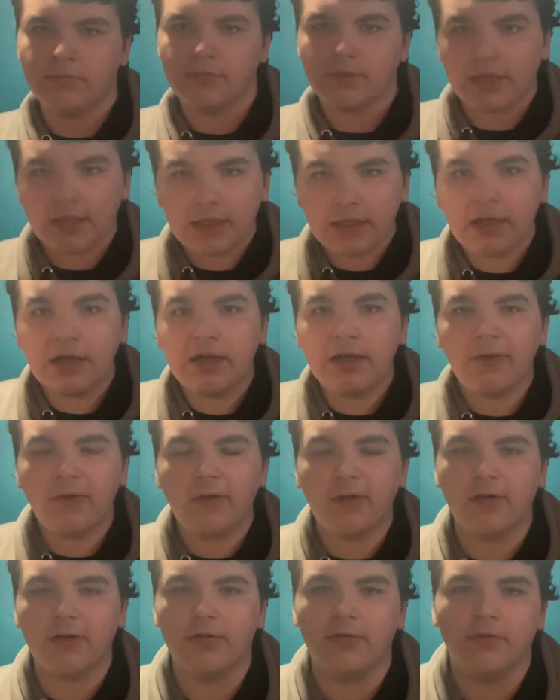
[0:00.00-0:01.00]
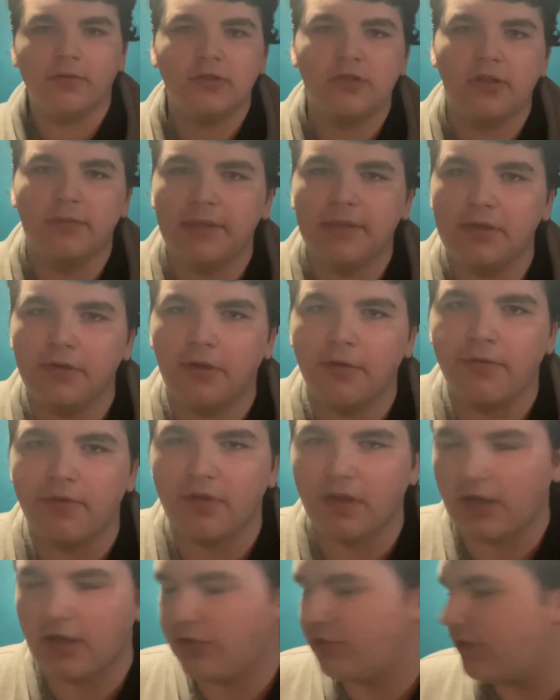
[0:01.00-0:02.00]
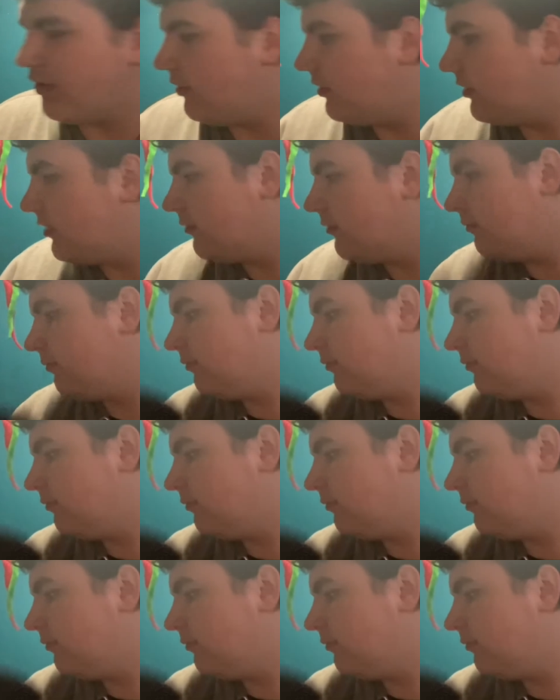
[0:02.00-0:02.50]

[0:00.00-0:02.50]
Get out of here. So many notifications.